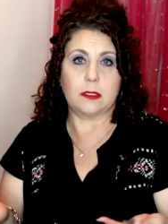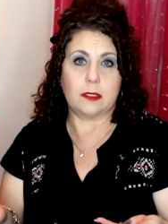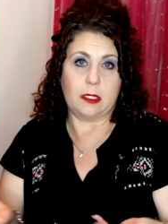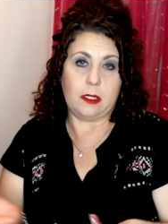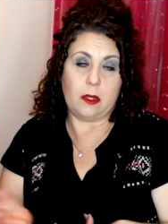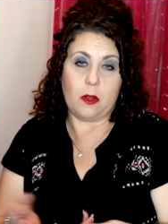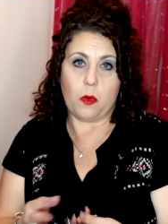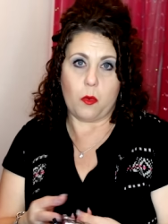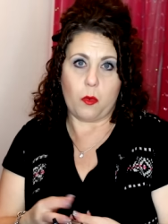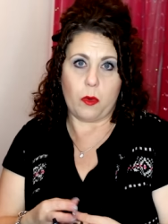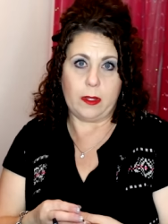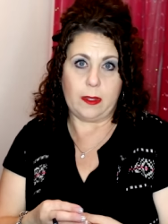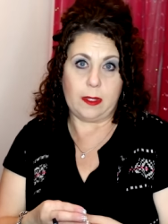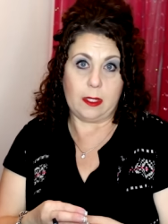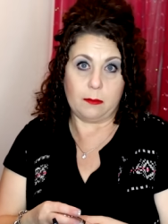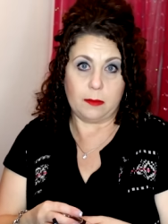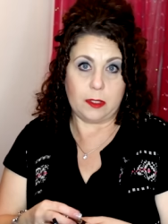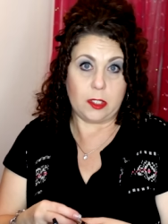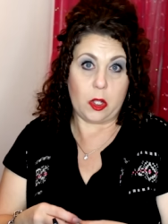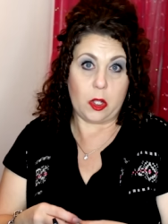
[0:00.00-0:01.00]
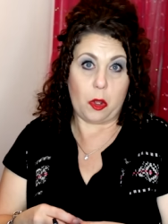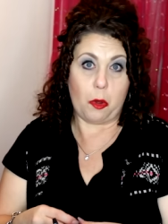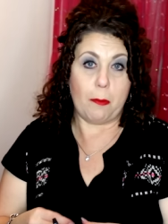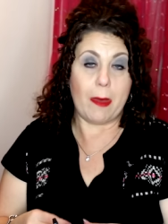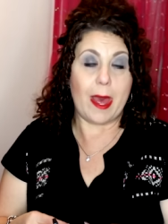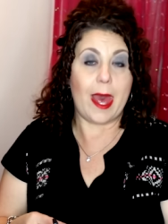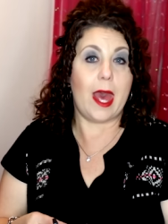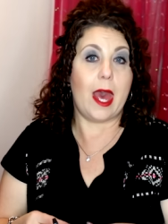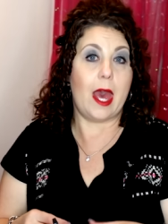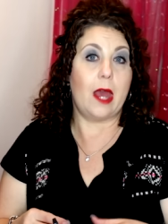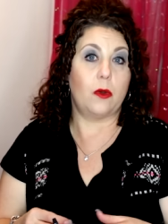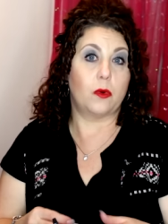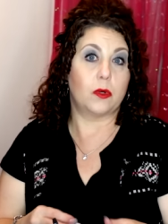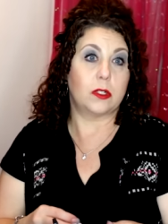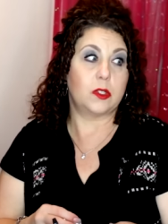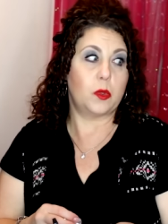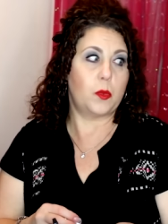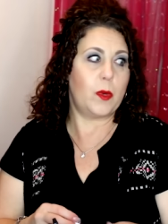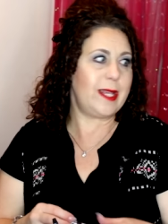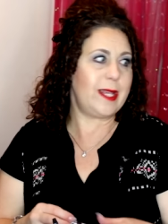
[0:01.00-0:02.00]
I don't want them to go bad or
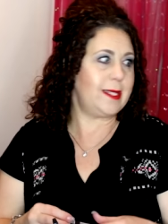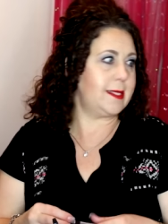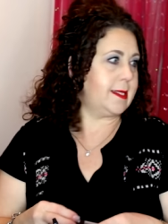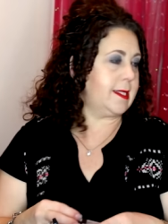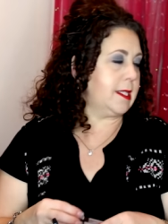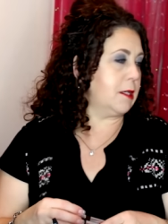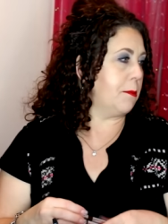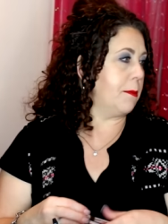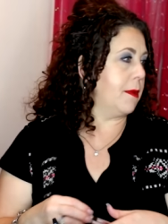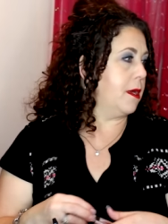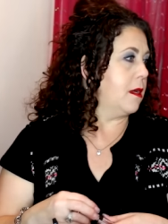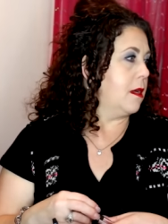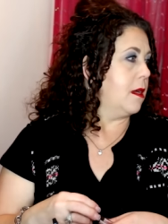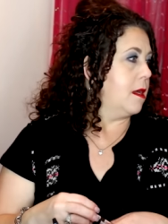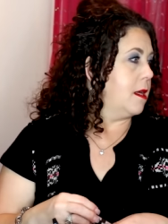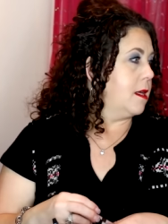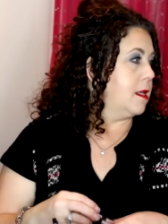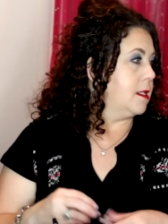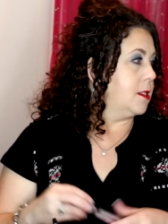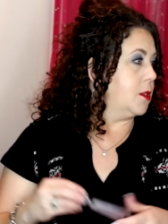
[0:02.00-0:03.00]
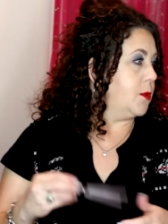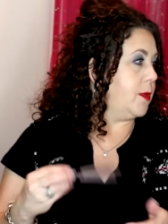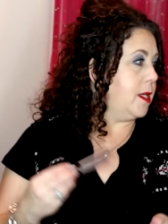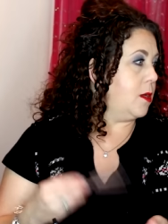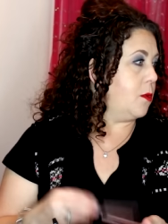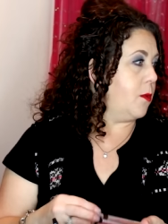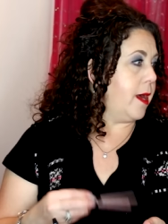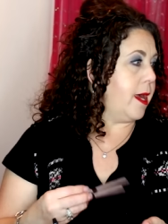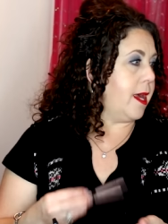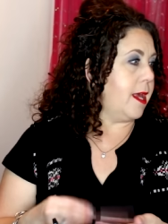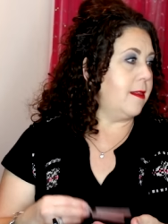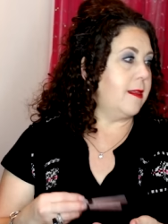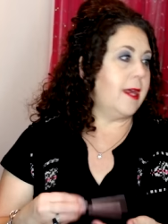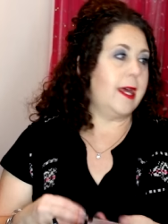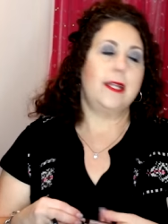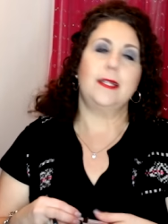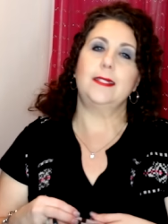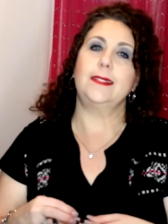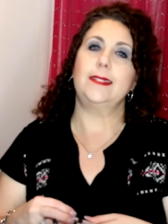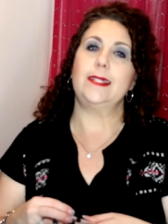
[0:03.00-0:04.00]
to waste them. So anyway,
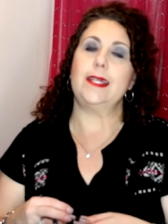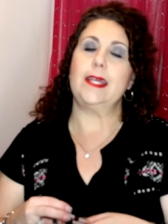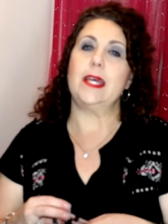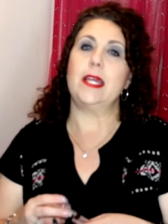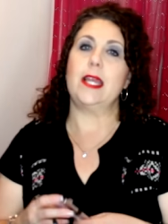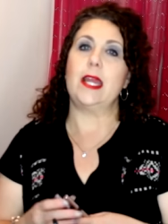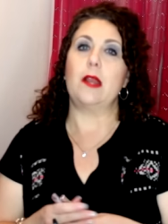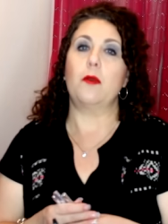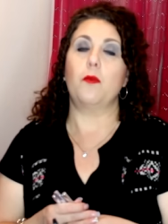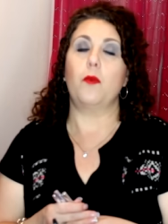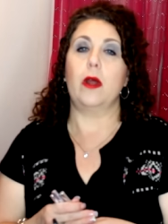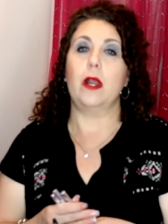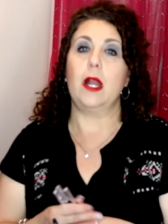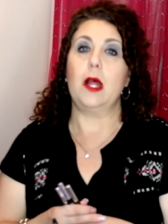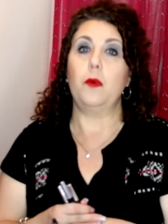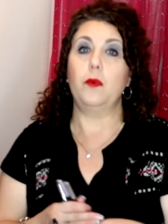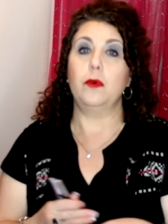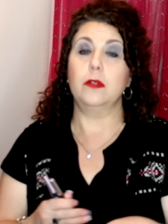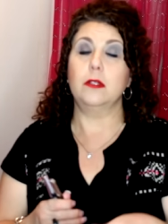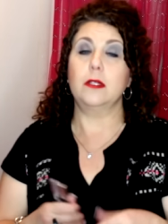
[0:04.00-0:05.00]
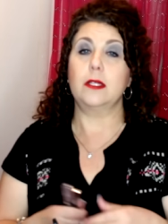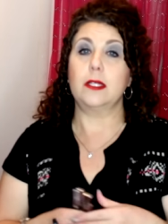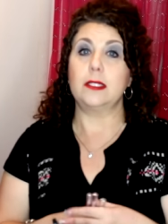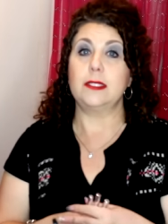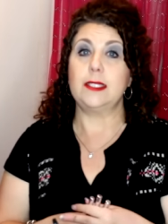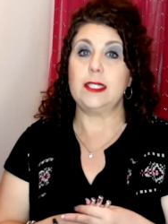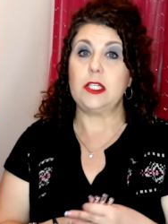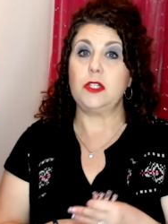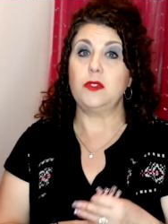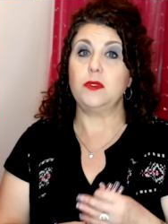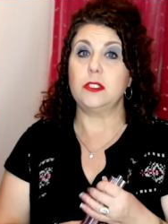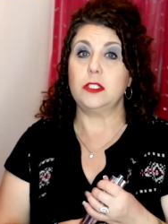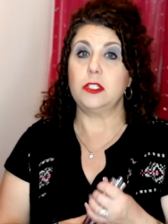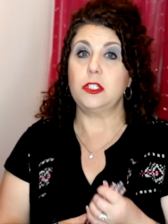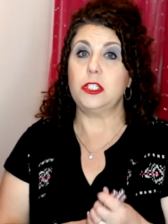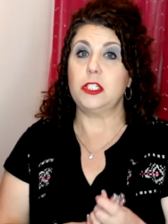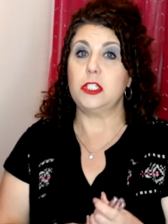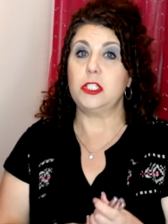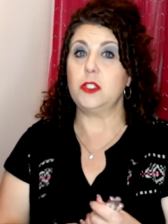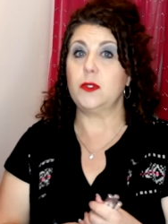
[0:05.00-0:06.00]
that is it. And what I will continue to
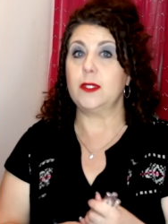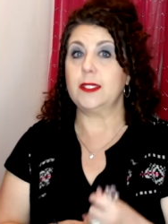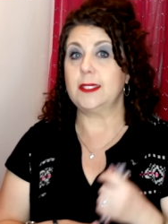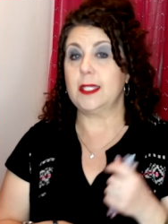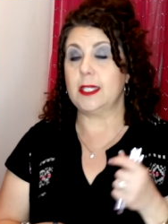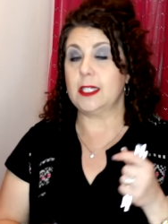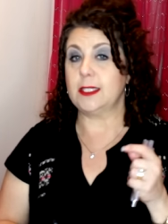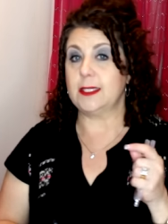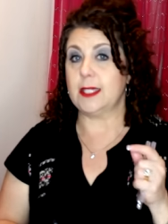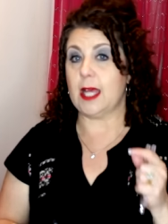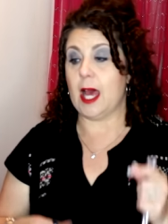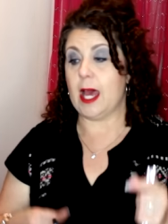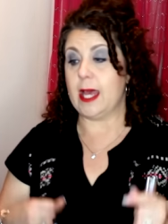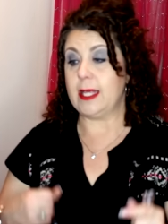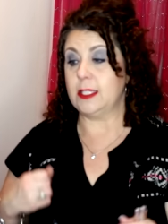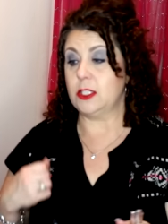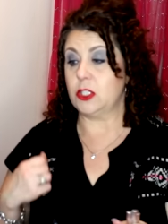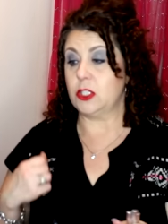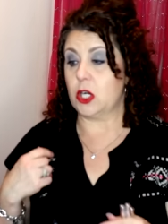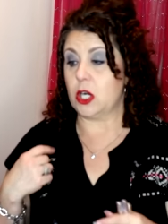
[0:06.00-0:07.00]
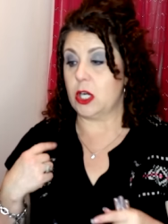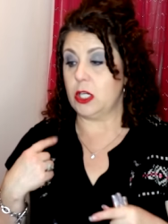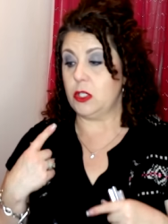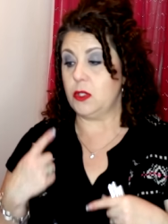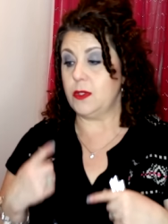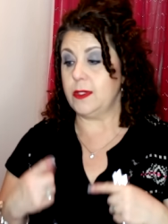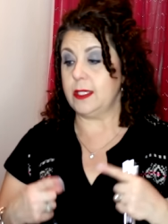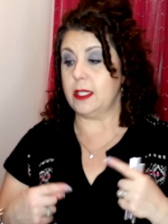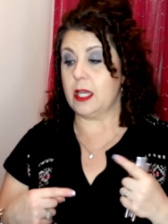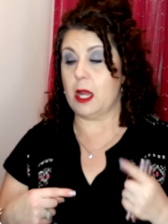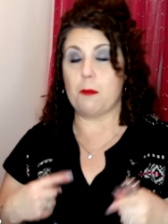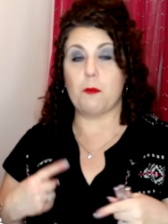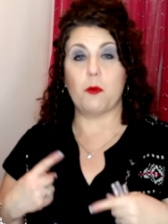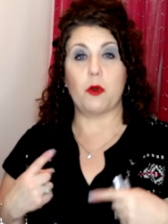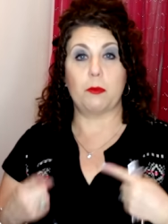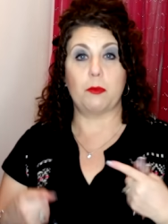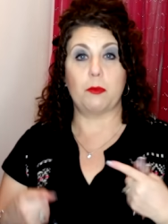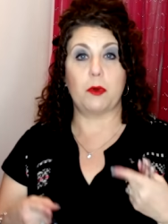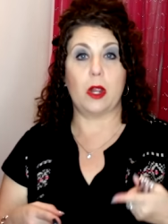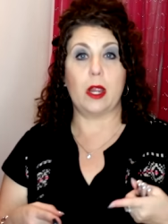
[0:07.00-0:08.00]
do is as I start using up
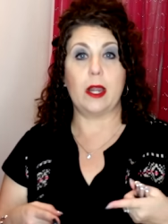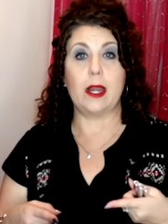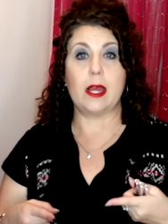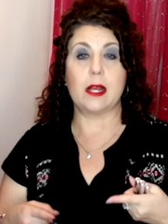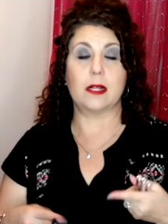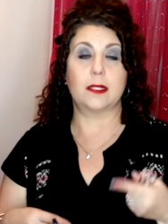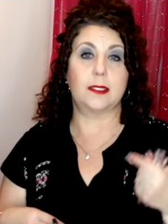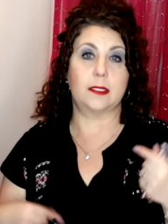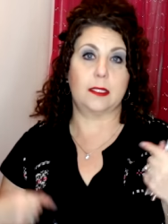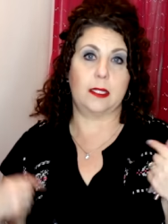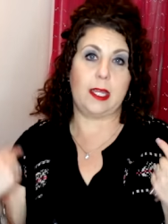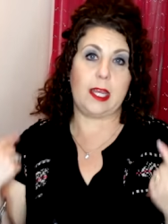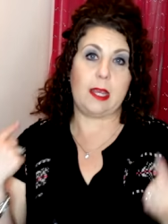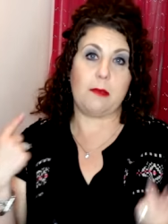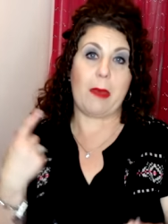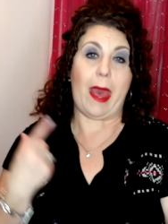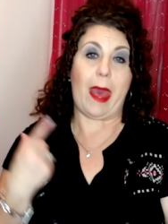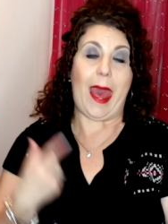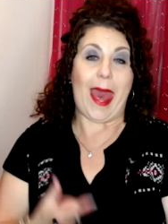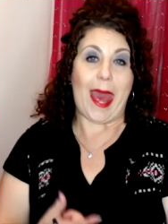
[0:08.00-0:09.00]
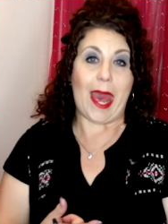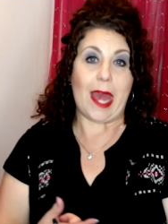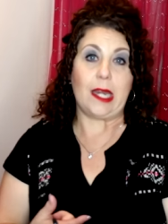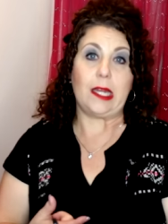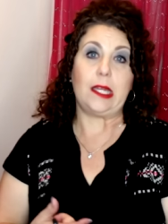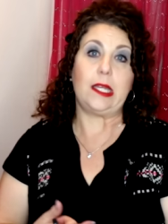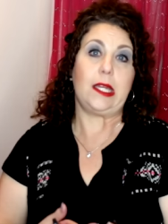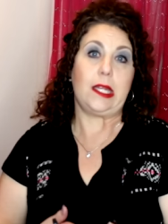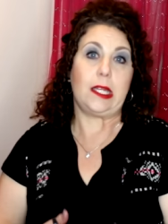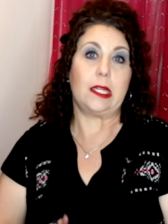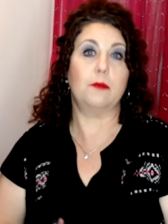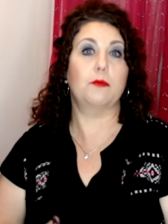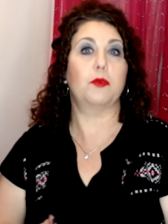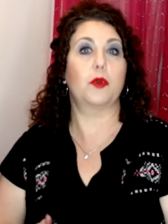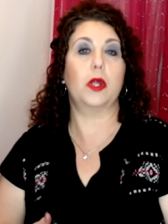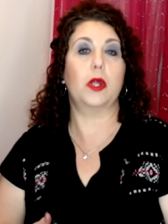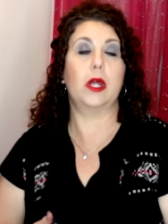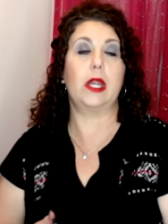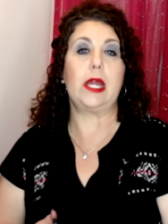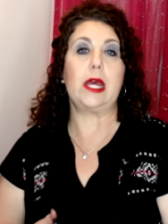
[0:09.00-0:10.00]
more products, keep adding in
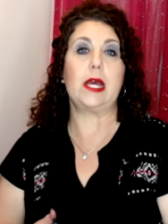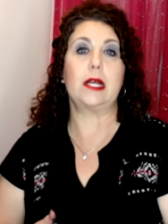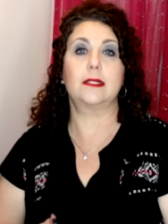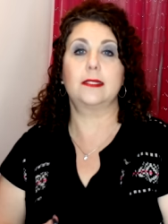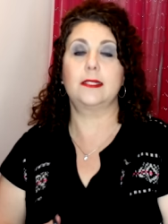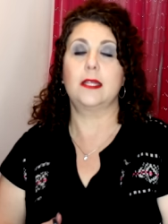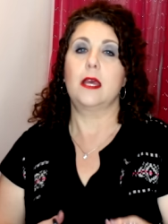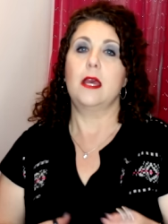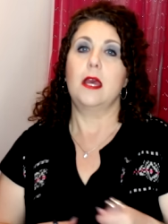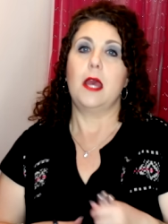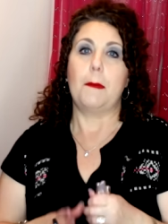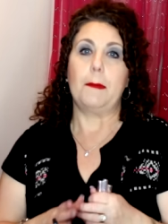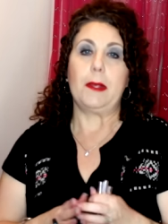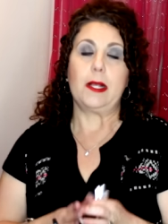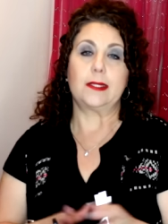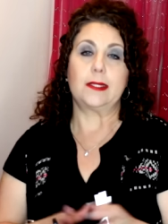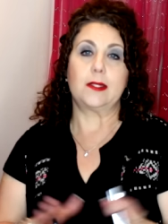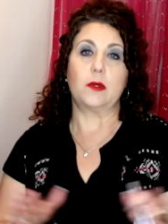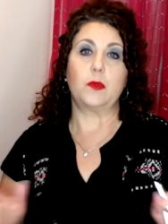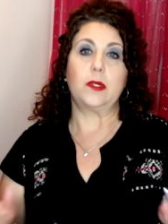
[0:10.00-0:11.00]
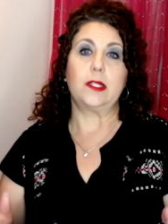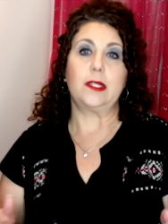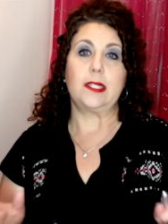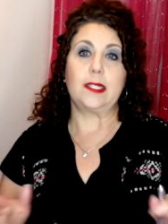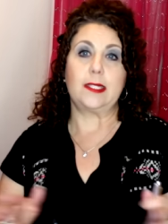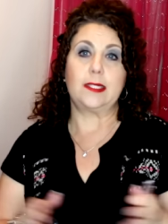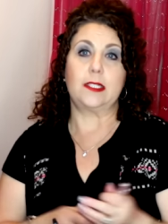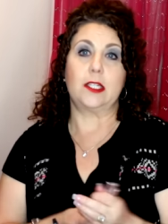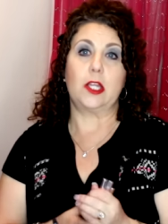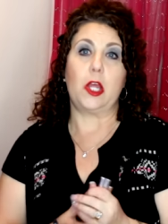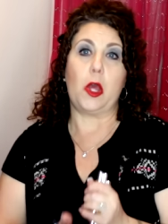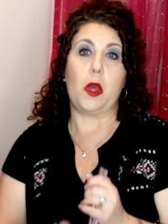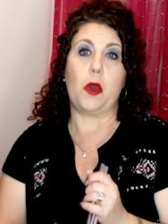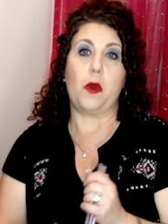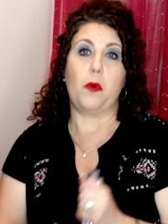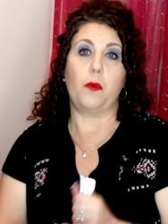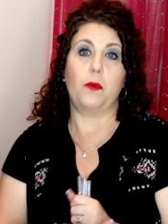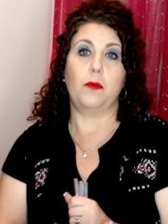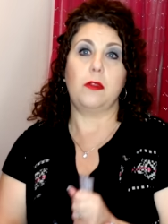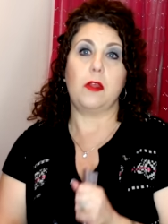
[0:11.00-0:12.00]
products because I want this to
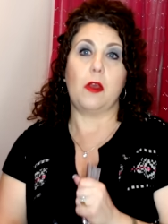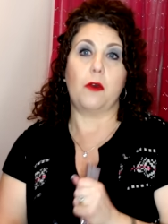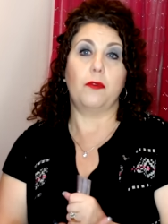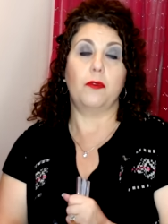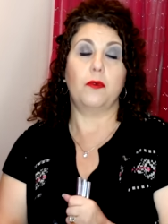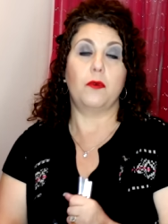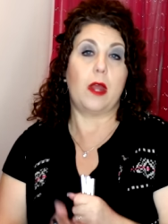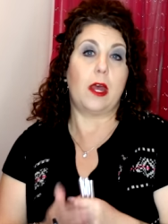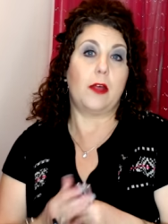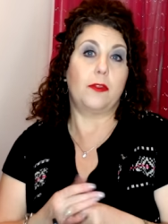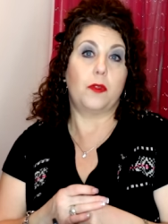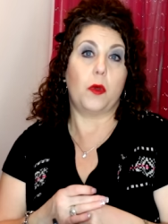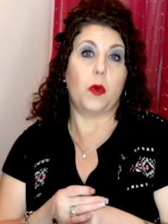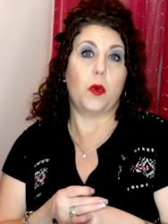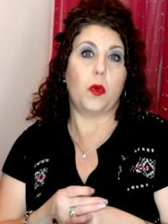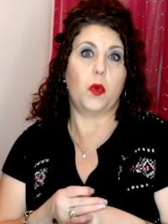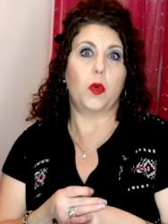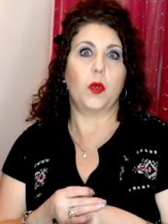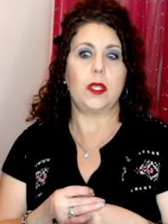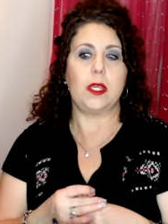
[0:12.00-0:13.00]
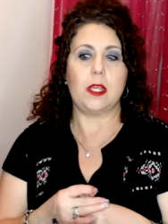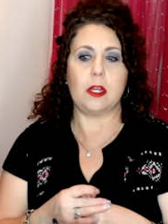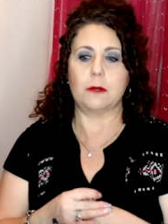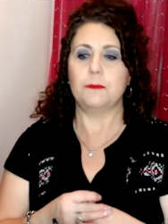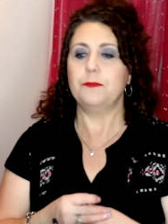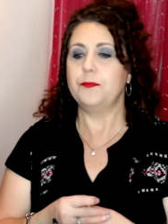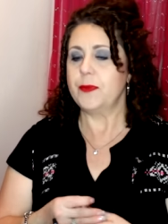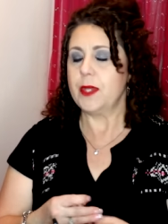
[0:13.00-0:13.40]
go, you know, throughout the whole year.